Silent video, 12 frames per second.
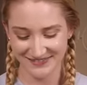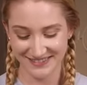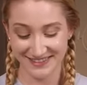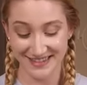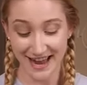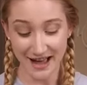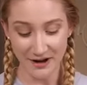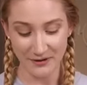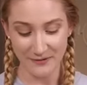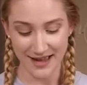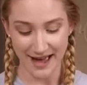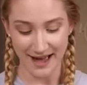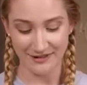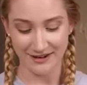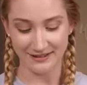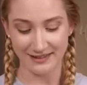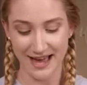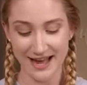now we have our
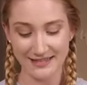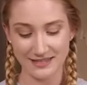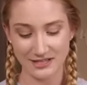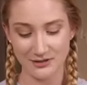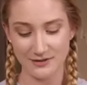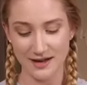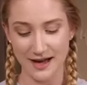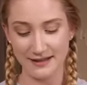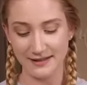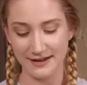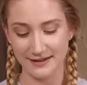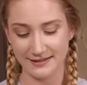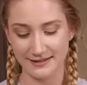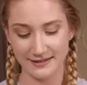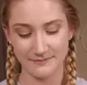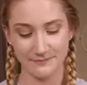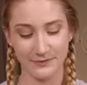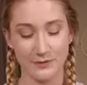last two colors.
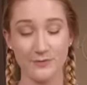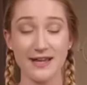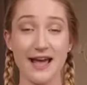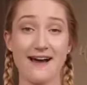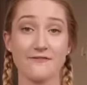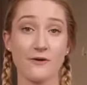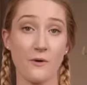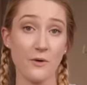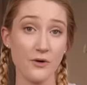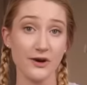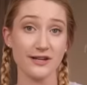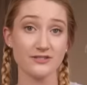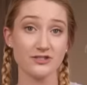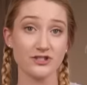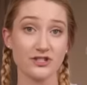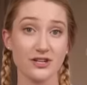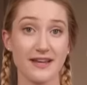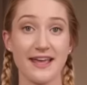We have
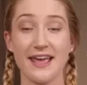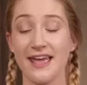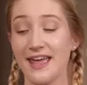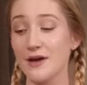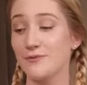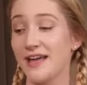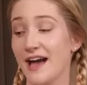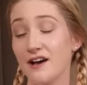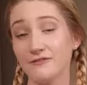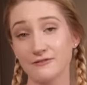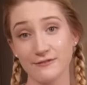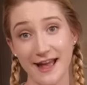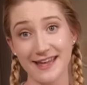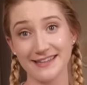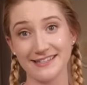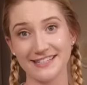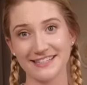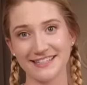orange and we have red.